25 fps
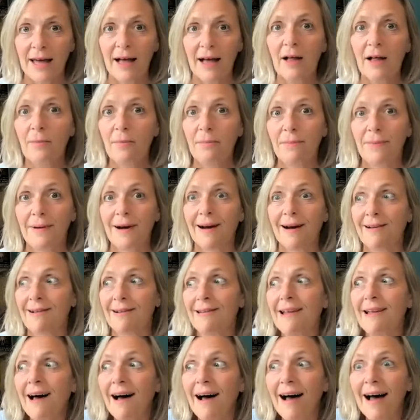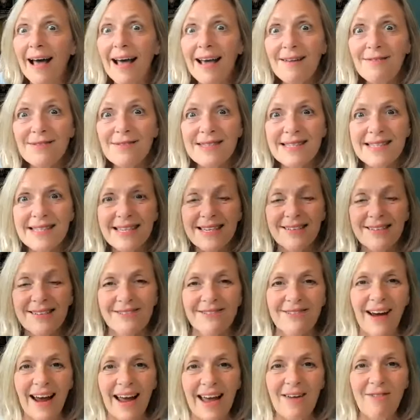help our lives,
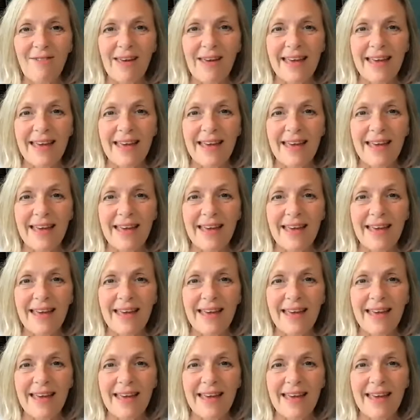right?